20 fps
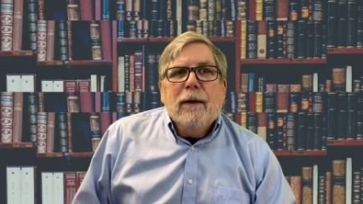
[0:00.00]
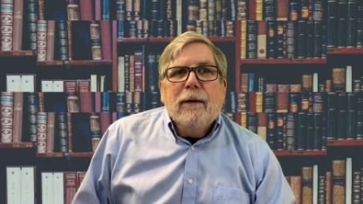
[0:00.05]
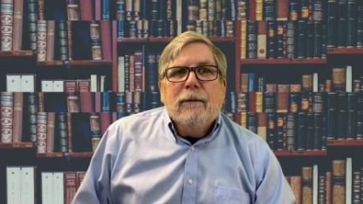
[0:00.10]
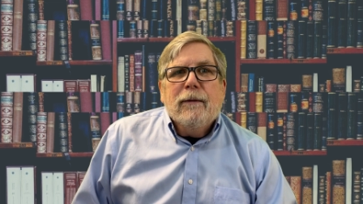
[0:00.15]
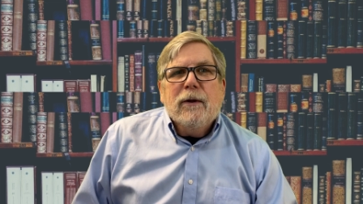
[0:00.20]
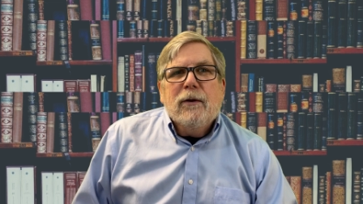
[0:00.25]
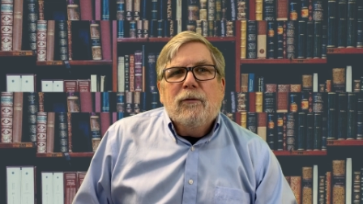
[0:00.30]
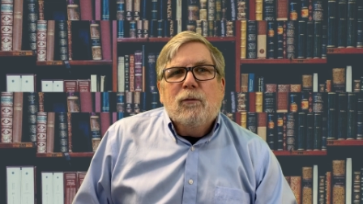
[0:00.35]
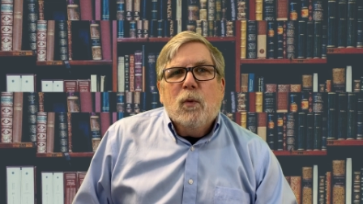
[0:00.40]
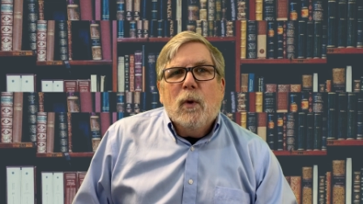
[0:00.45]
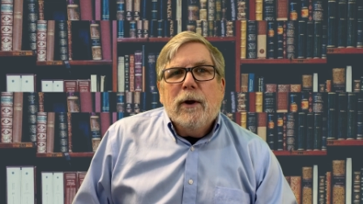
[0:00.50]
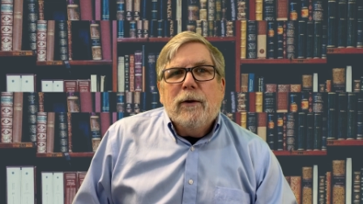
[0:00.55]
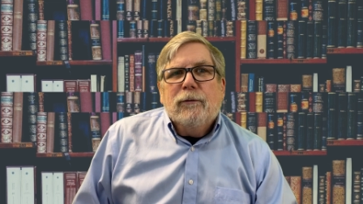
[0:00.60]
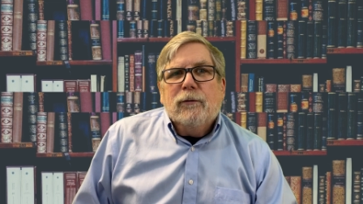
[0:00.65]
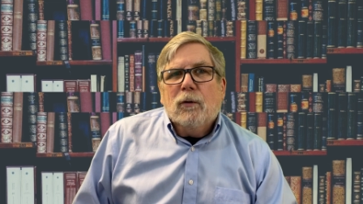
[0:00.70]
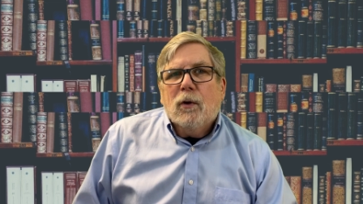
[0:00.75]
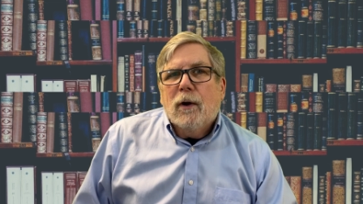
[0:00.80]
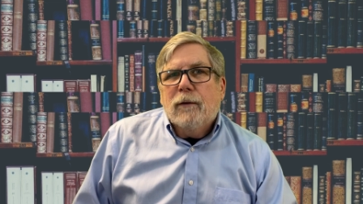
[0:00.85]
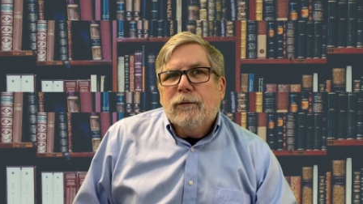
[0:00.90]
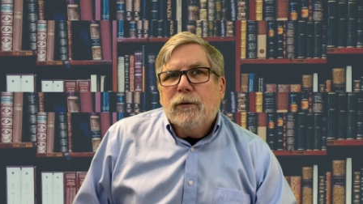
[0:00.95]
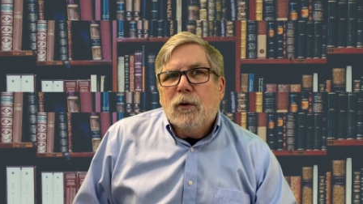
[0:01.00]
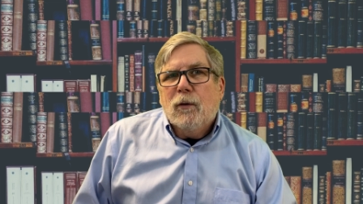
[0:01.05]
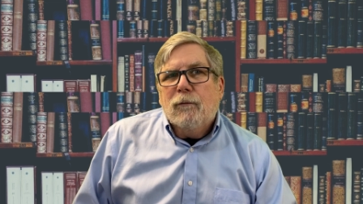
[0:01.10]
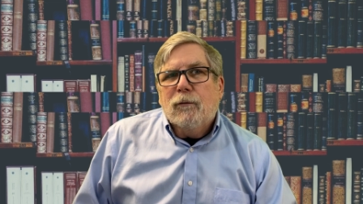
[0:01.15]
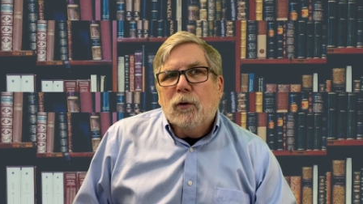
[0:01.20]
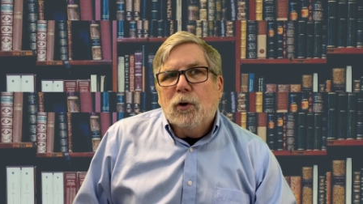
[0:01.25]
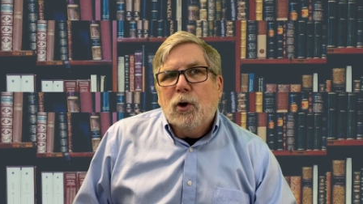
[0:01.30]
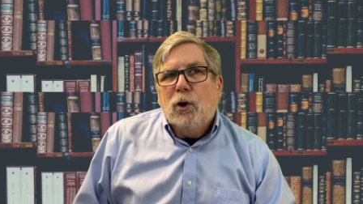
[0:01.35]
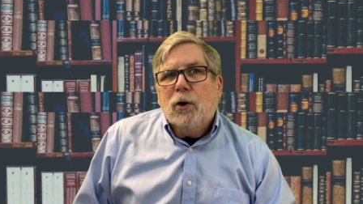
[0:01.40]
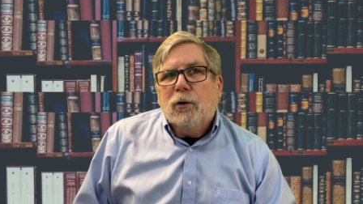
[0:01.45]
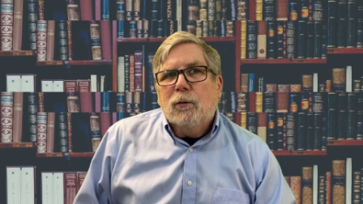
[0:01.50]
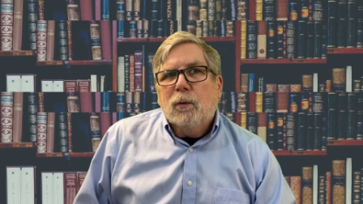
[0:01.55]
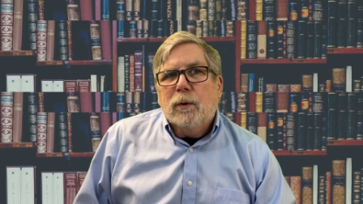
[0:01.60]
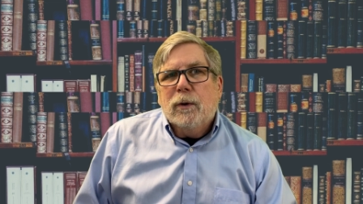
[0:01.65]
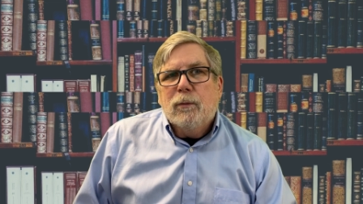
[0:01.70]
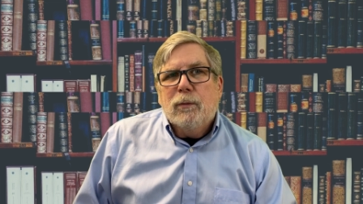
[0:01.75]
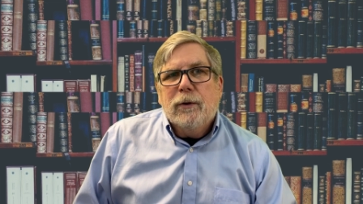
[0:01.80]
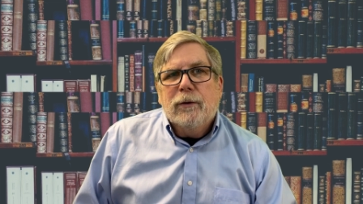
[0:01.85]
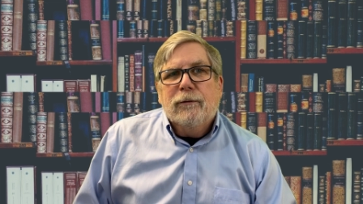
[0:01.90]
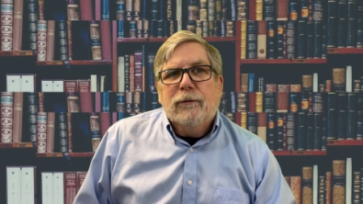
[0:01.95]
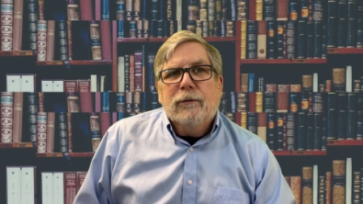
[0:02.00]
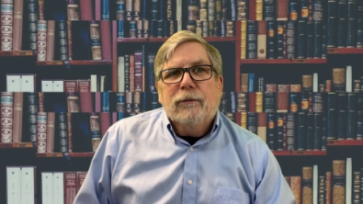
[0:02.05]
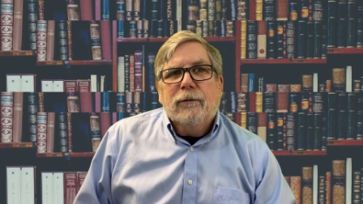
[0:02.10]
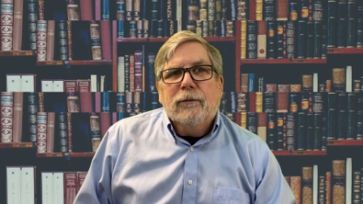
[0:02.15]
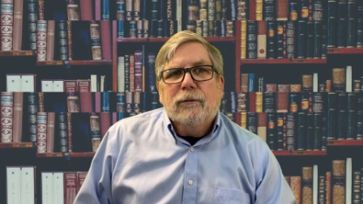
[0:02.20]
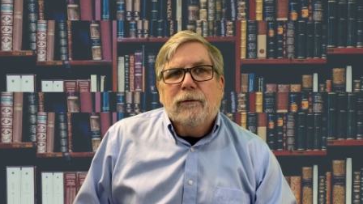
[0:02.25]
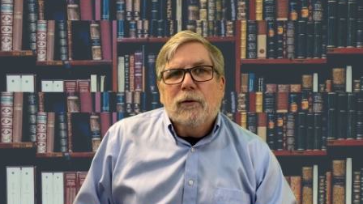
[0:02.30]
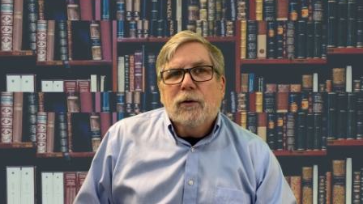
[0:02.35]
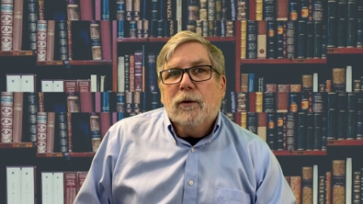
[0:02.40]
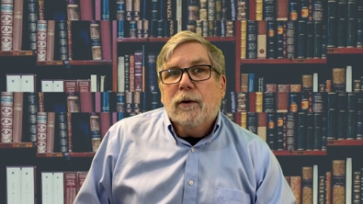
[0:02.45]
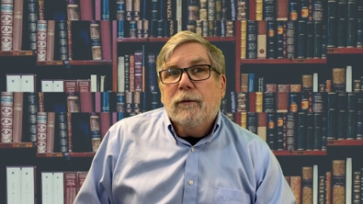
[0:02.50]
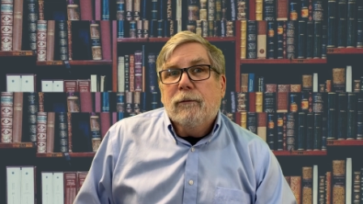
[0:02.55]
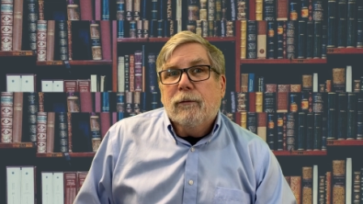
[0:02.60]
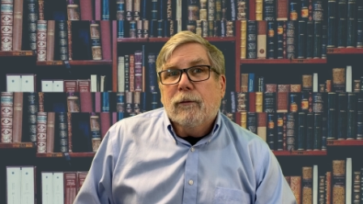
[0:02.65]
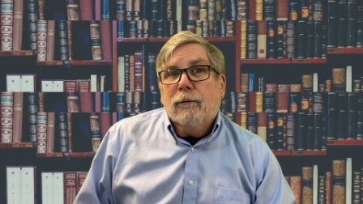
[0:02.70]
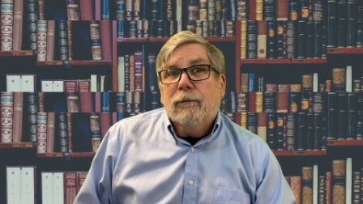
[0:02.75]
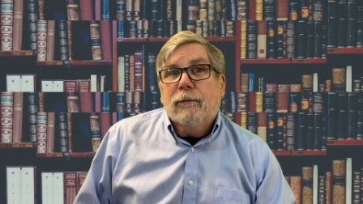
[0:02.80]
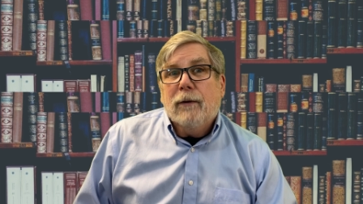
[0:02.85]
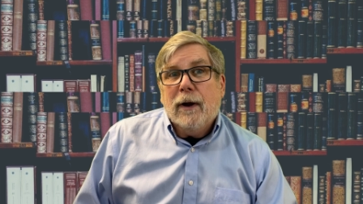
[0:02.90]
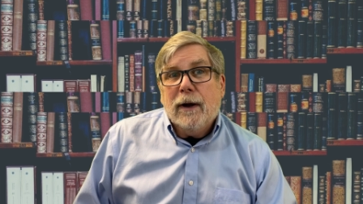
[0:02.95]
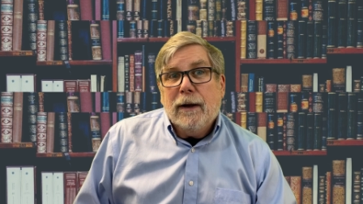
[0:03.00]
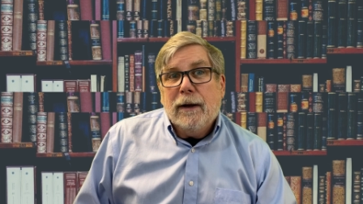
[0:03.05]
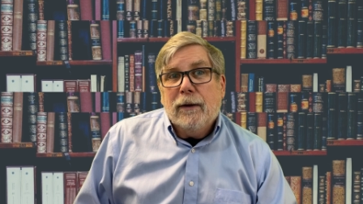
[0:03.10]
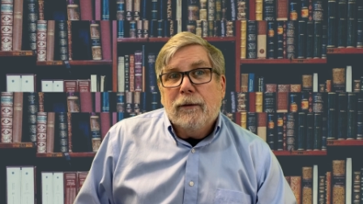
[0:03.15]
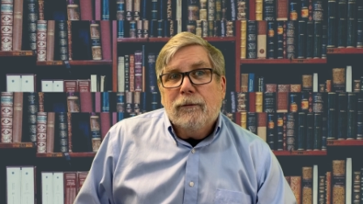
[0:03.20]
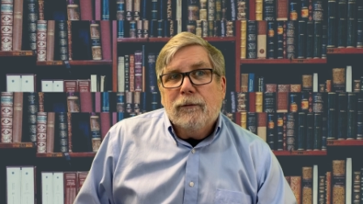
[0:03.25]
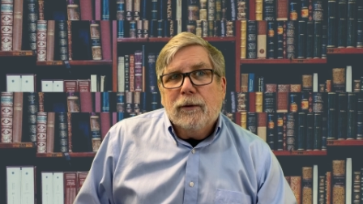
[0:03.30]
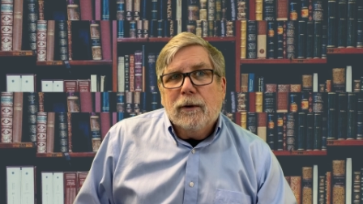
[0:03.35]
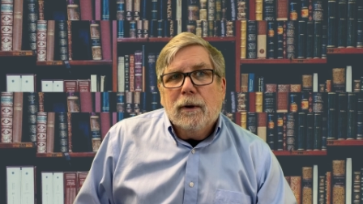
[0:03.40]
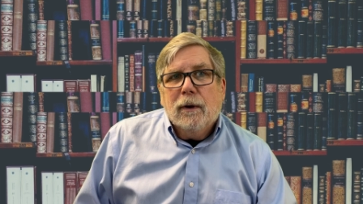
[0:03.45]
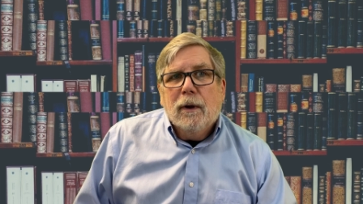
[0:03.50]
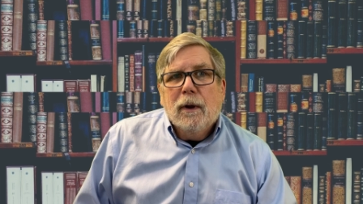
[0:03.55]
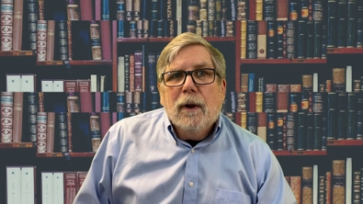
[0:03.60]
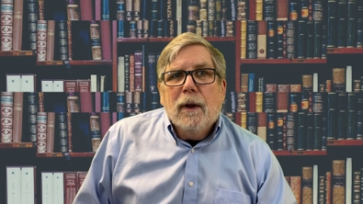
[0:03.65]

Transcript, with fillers: These ways are often overlooked when a business is looking for financing.